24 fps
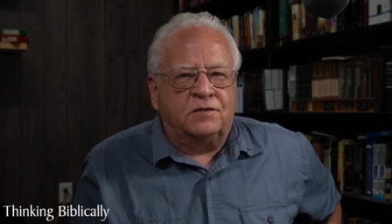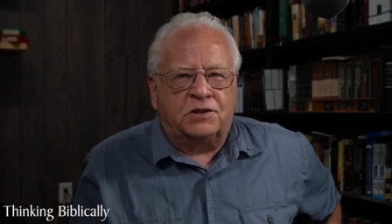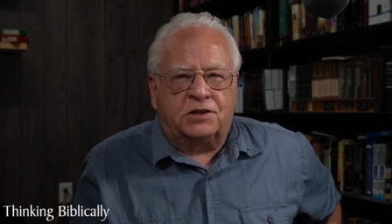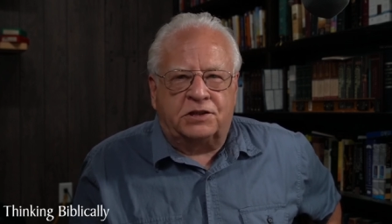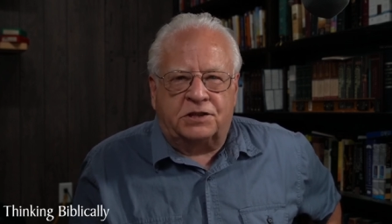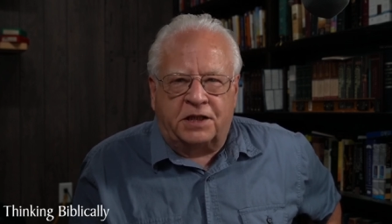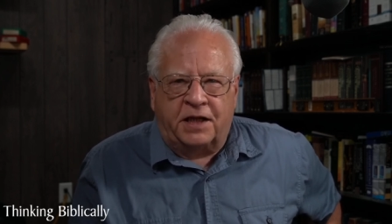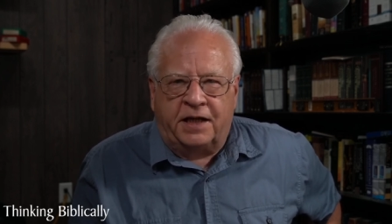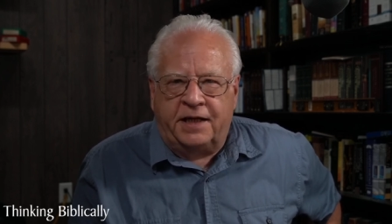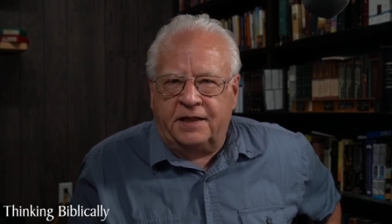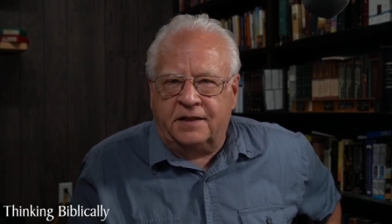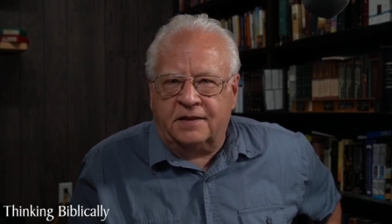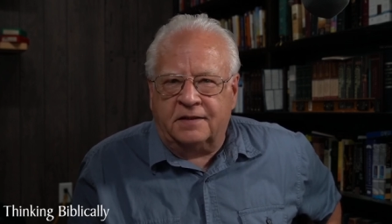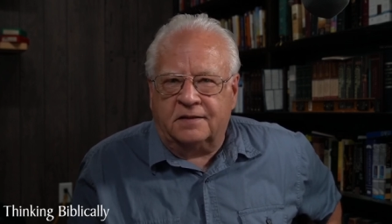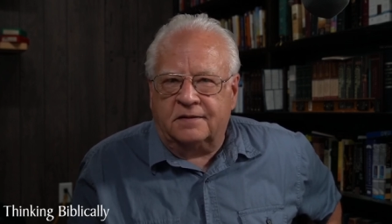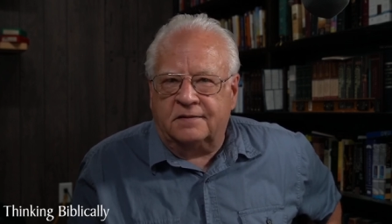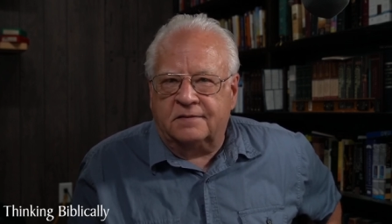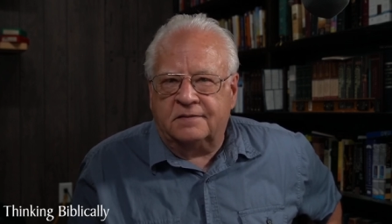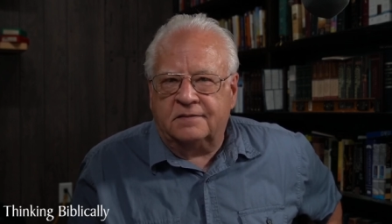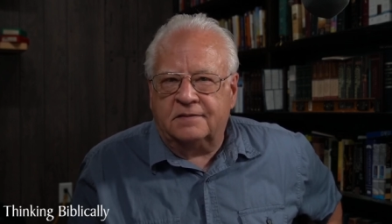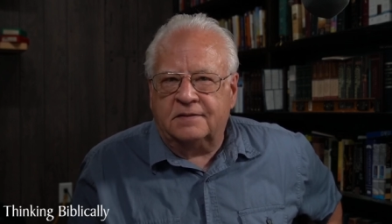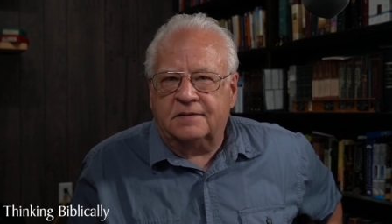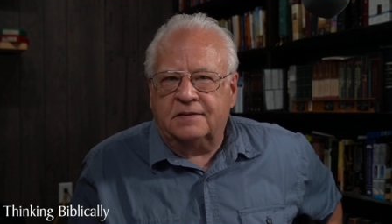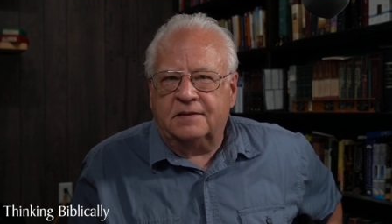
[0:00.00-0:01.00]
Satan.
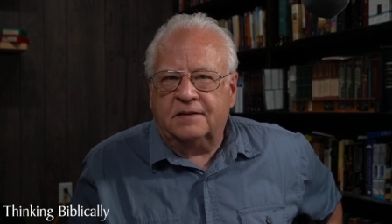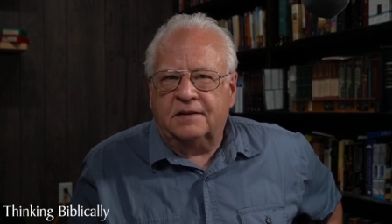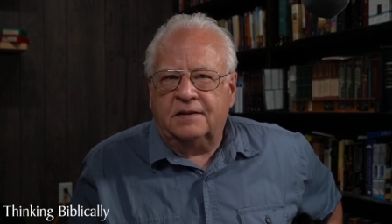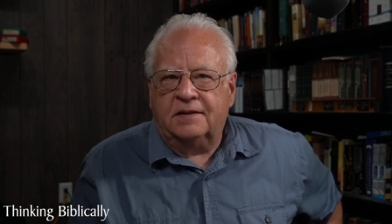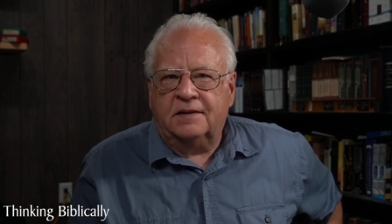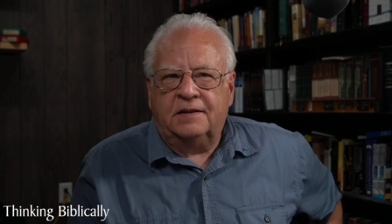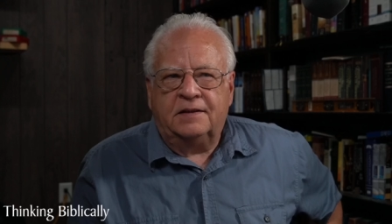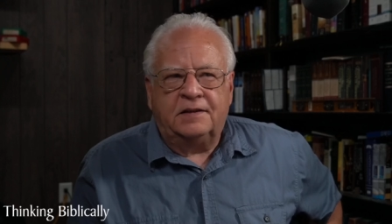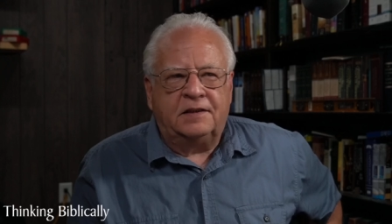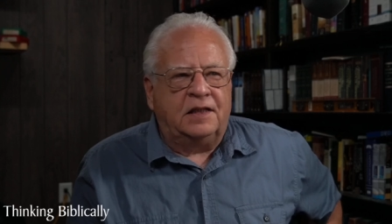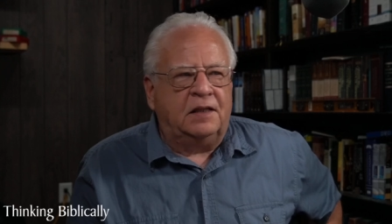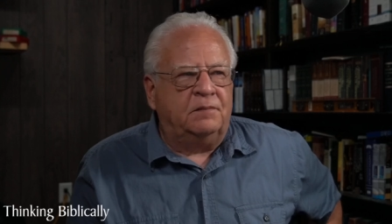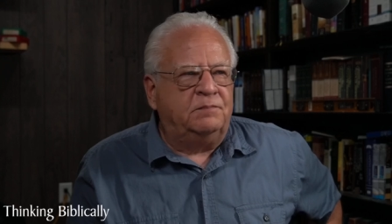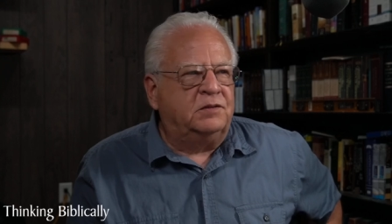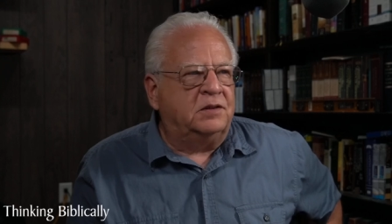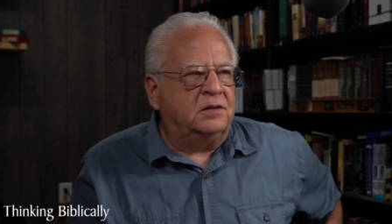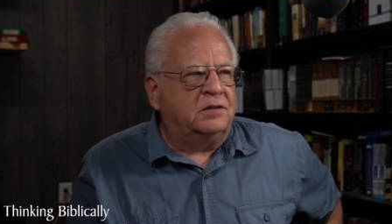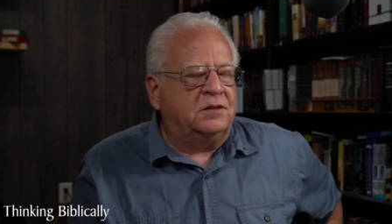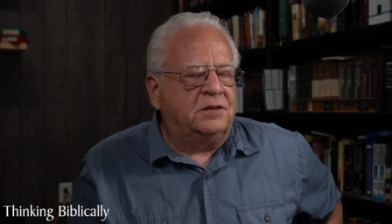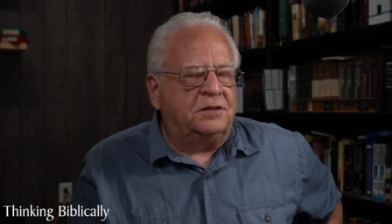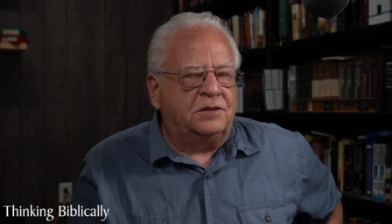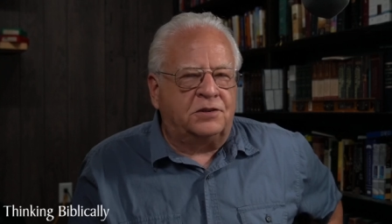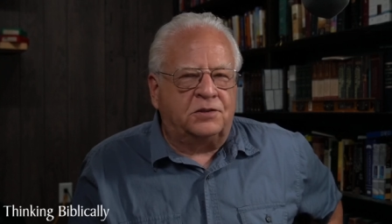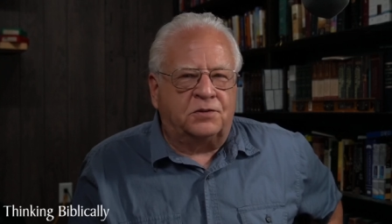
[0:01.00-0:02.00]
Keeps us
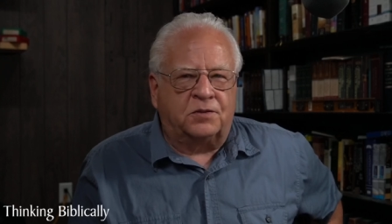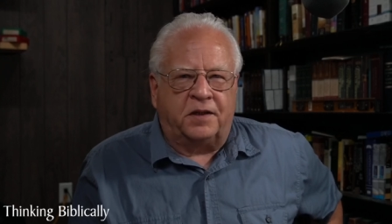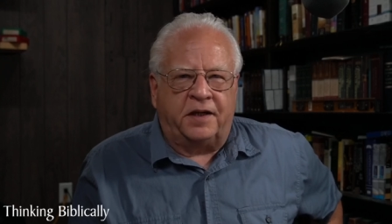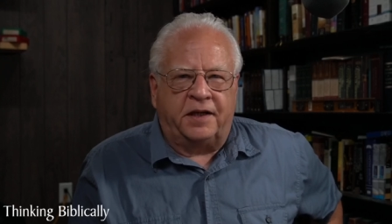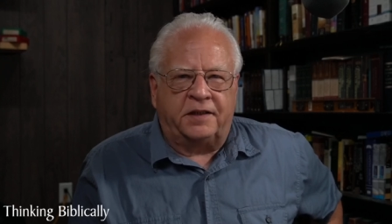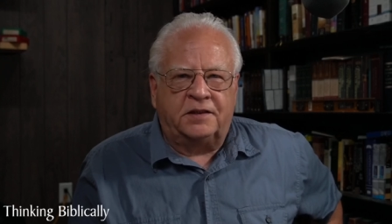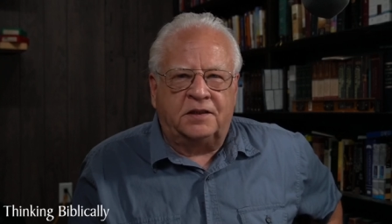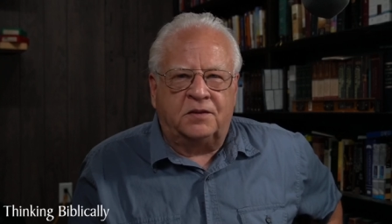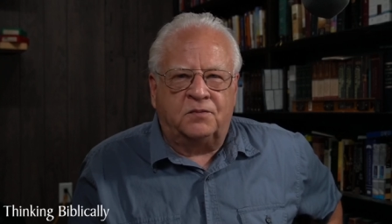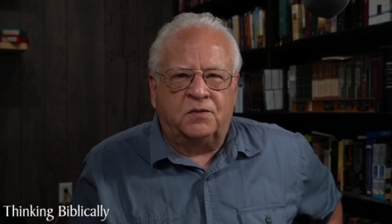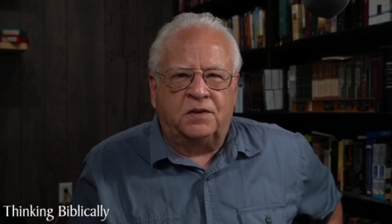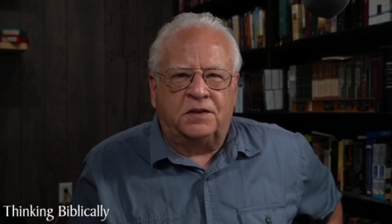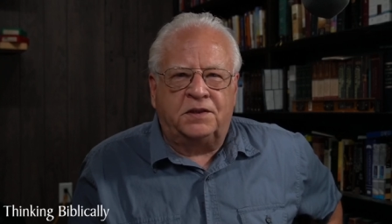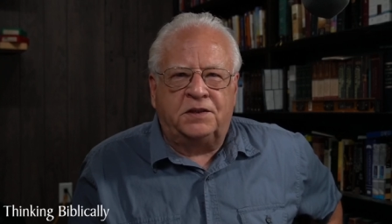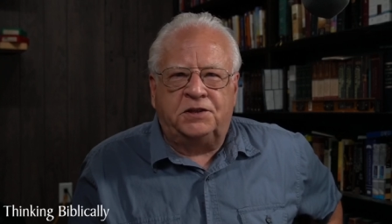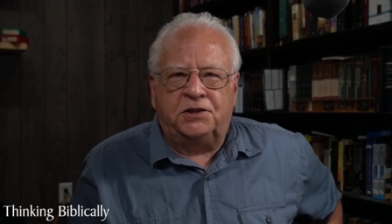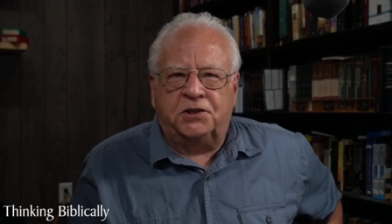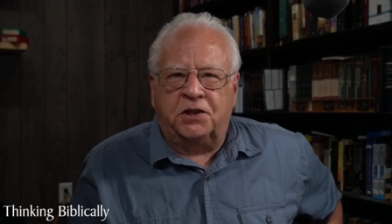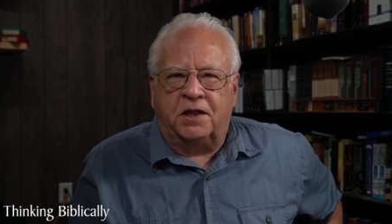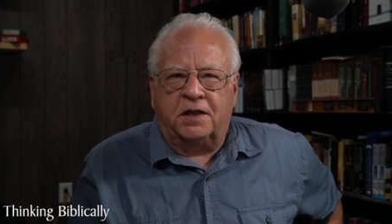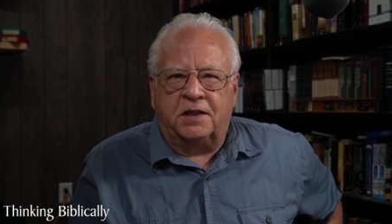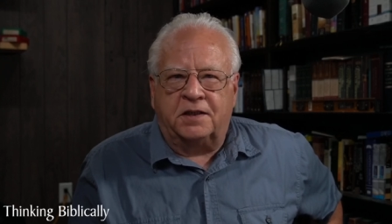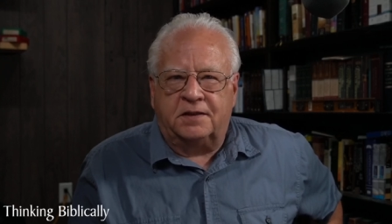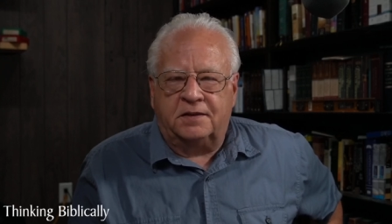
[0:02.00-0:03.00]
distracted with
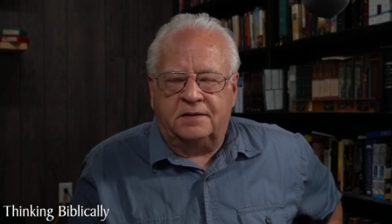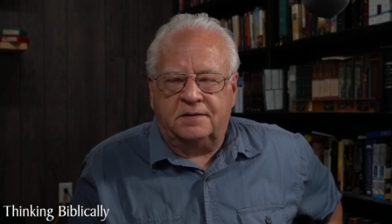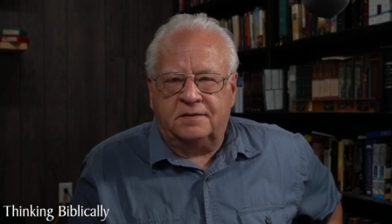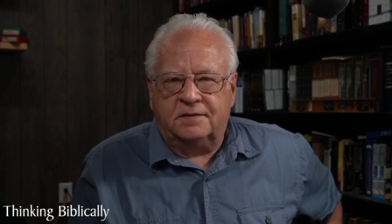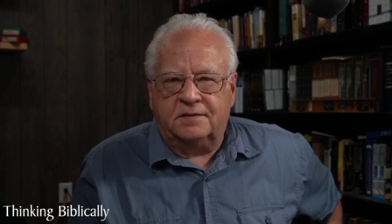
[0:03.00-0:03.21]
junk.